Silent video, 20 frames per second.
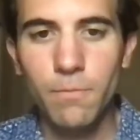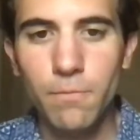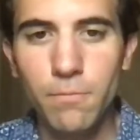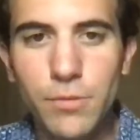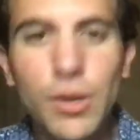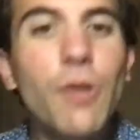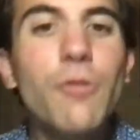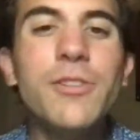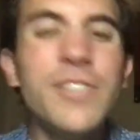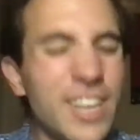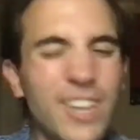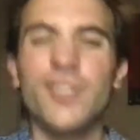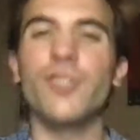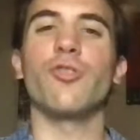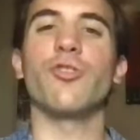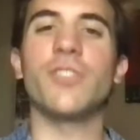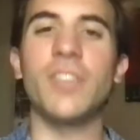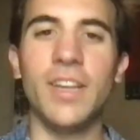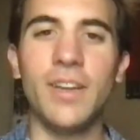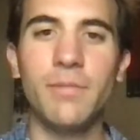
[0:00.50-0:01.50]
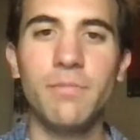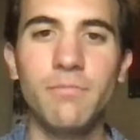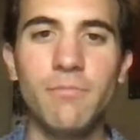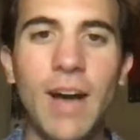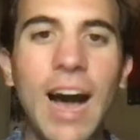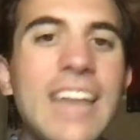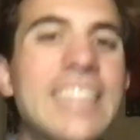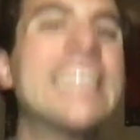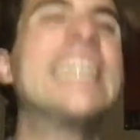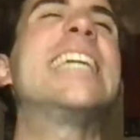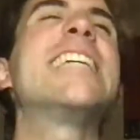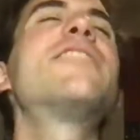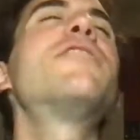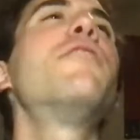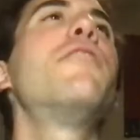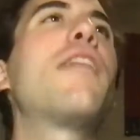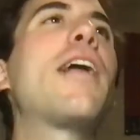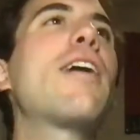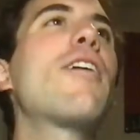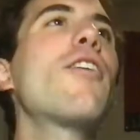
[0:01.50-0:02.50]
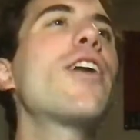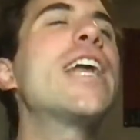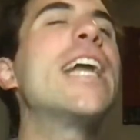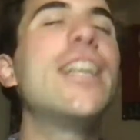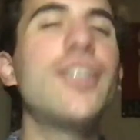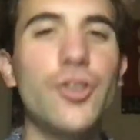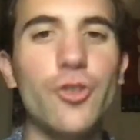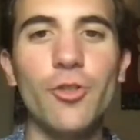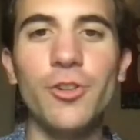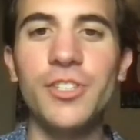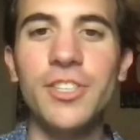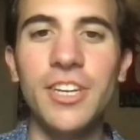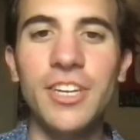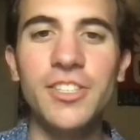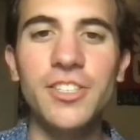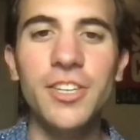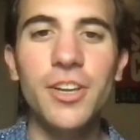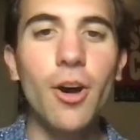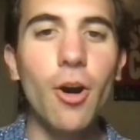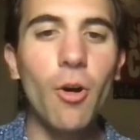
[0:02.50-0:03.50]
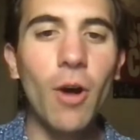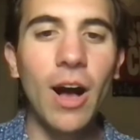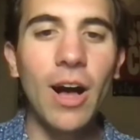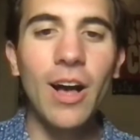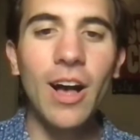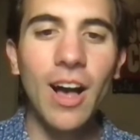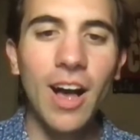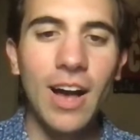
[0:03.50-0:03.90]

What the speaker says: So it's interesting. I think it's very interesting. So